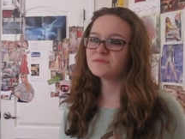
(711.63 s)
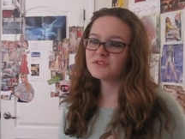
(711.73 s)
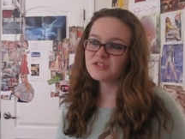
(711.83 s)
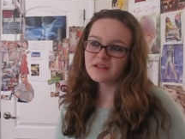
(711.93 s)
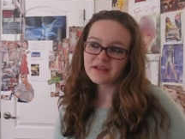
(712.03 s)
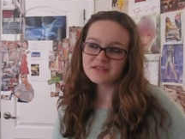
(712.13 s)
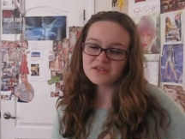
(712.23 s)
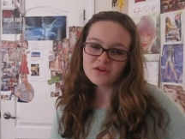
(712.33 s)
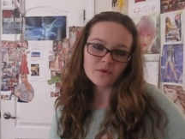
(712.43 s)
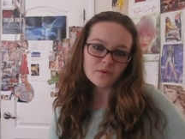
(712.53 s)
she likes
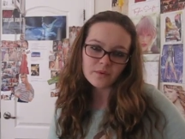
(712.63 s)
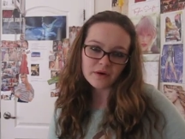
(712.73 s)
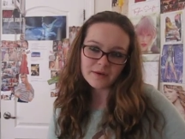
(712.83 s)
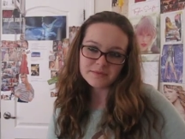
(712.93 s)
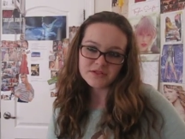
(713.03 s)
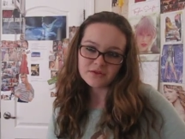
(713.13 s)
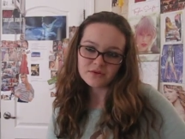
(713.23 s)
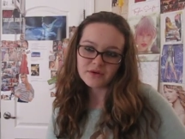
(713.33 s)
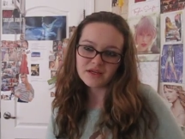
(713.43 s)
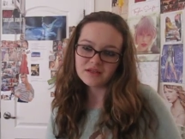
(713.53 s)
to know what we're up
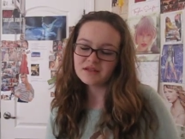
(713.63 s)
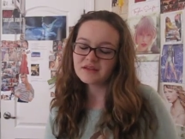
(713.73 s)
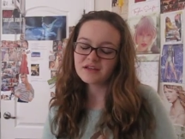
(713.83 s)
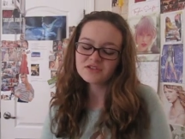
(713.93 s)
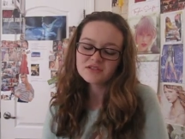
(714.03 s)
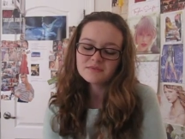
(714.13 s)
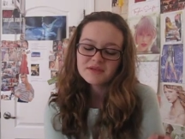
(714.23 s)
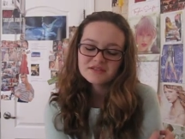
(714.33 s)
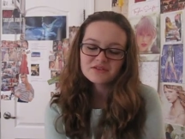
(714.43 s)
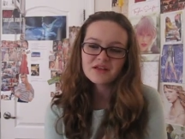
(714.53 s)
to, and that just
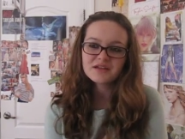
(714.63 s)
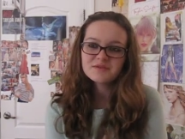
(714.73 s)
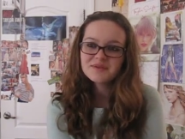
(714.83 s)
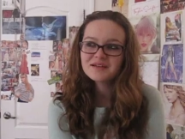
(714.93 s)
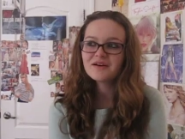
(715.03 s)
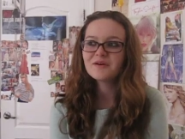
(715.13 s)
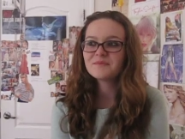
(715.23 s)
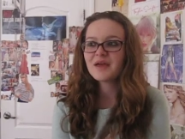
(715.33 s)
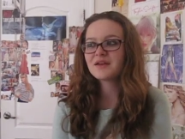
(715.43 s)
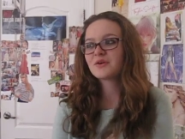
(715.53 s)
means a lot to me.
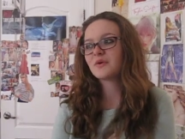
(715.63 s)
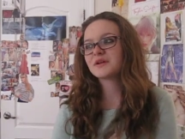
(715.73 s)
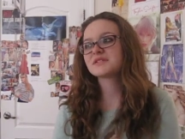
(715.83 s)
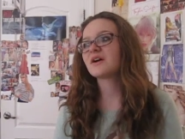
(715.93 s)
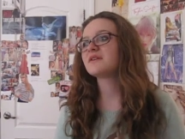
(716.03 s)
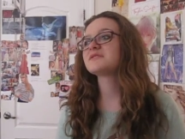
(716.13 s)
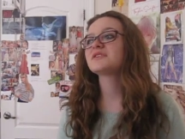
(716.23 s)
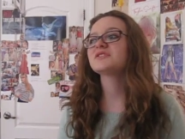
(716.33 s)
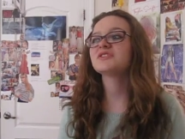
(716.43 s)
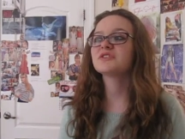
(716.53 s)
Um, I had a chorus
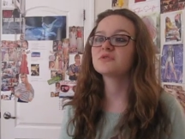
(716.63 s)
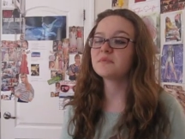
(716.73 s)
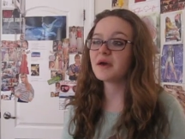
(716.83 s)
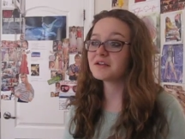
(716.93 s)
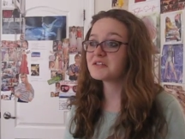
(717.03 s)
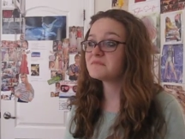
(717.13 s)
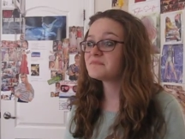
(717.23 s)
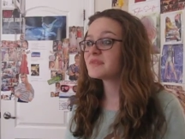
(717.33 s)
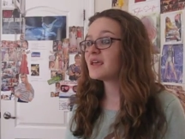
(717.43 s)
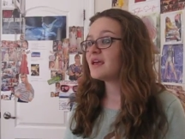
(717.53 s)
concert; she knew about it,
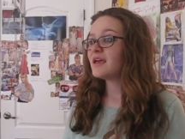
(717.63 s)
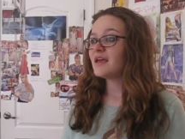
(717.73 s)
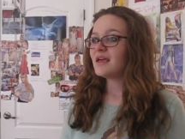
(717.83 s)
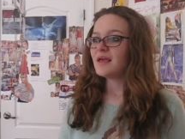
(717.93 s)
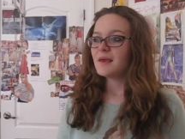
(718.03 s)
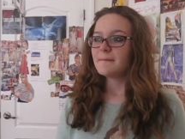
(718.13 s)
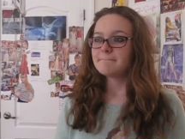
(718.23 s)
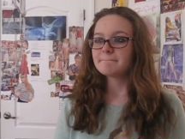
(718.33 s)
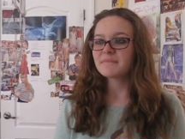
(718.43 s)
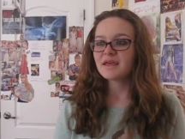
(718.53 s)

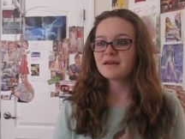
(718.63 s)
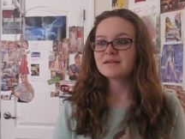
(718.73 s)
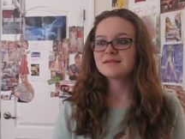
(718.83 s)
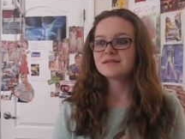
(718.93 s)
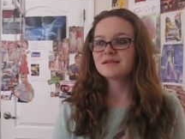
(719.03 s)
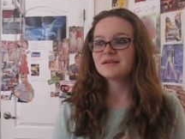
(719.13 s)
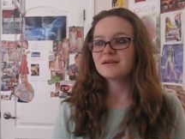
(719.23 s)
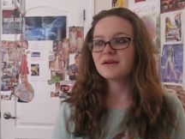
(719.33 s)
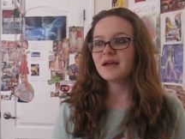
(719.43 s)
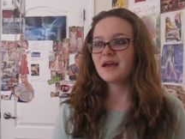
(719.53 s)
and
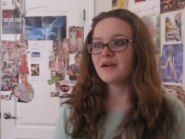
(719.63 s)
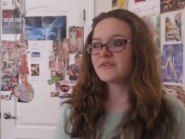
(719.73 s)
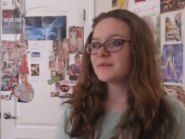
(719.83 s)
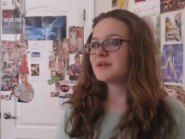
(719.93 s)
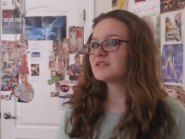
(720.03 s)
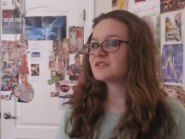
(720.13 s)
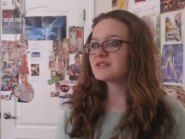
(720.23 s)
everybody's